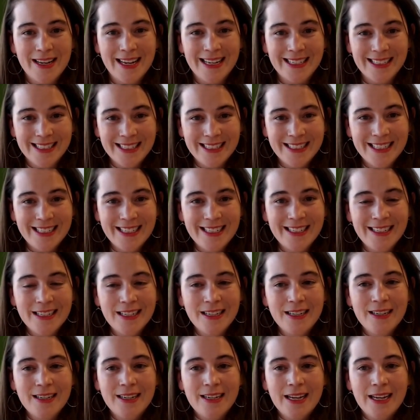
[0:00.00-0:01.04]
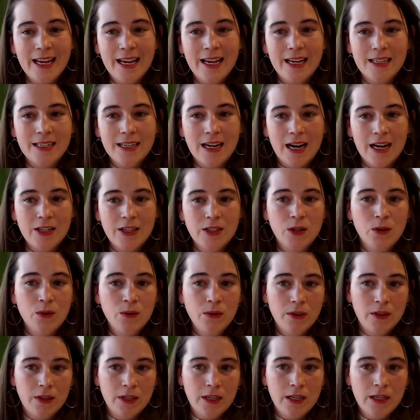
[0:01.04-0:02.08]
entity, and I
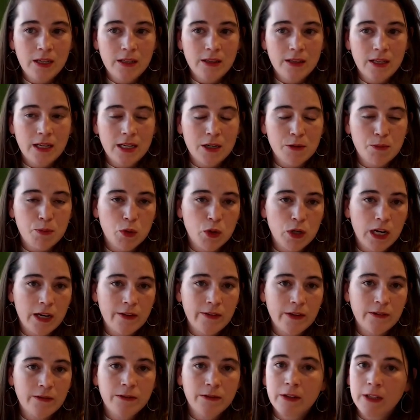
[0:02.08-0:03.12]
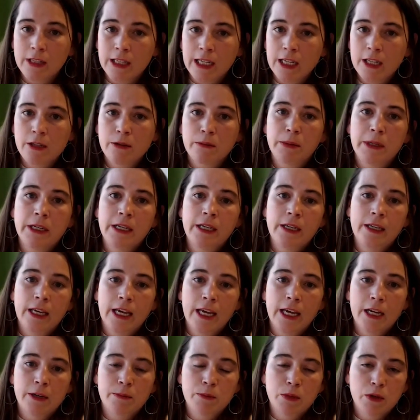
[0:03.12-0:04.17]
don't think that a private philanthropy
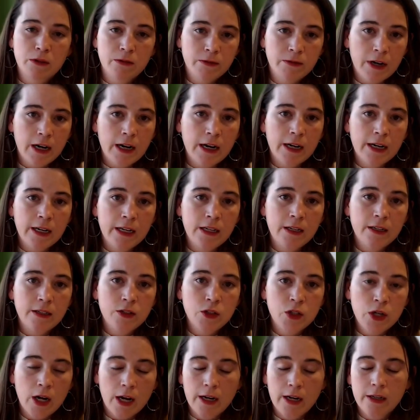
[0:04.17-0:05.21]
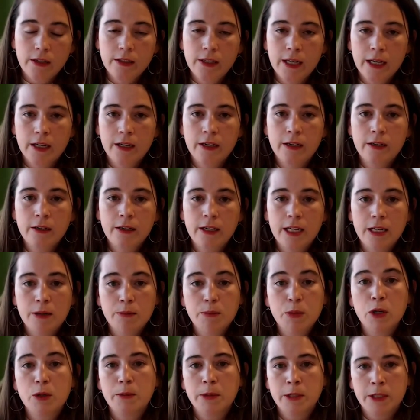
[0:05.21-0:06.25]
can provide childcare
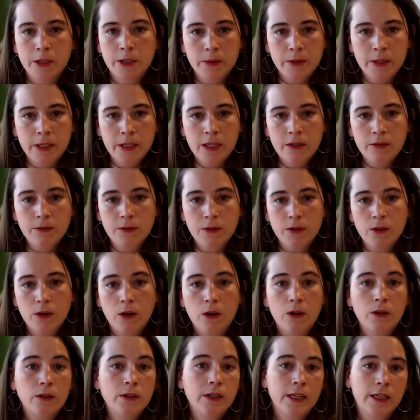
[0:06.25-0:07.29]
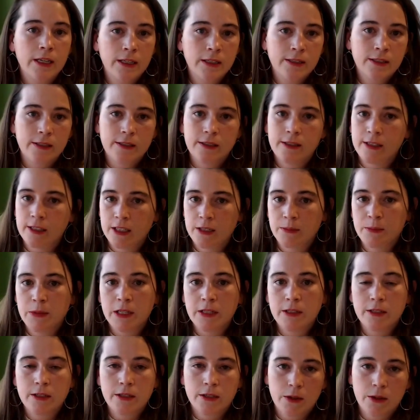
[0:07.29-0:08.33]
in perpetuity for all kids 6
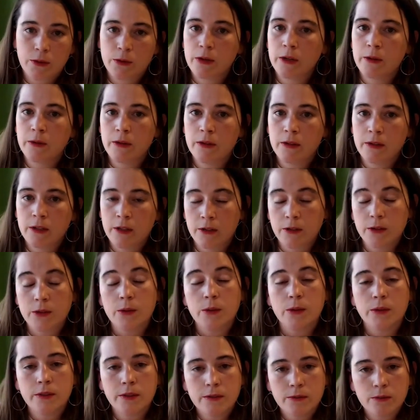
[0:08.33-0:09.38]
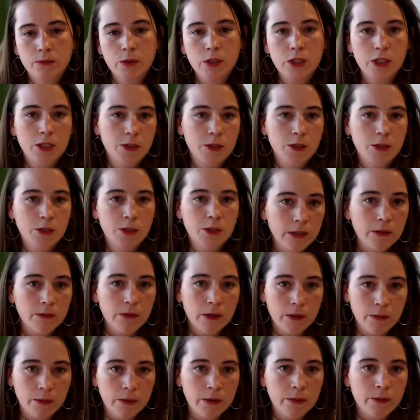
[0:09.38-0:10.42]
months to 3 years old, which is probably
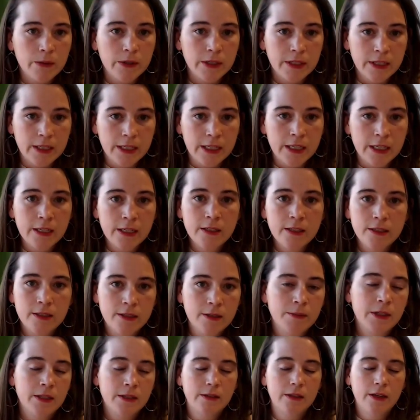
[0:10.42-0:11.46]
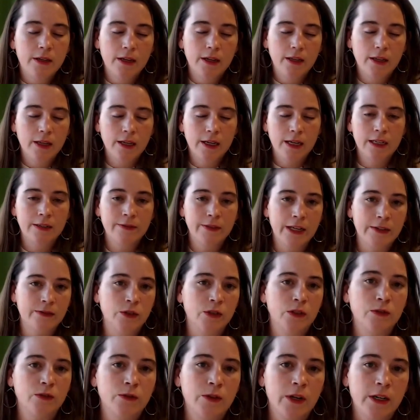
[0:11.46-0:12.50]
what we would need, something kind of
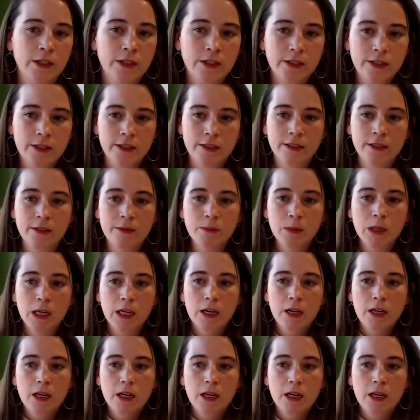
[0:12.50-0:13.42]
after the French system.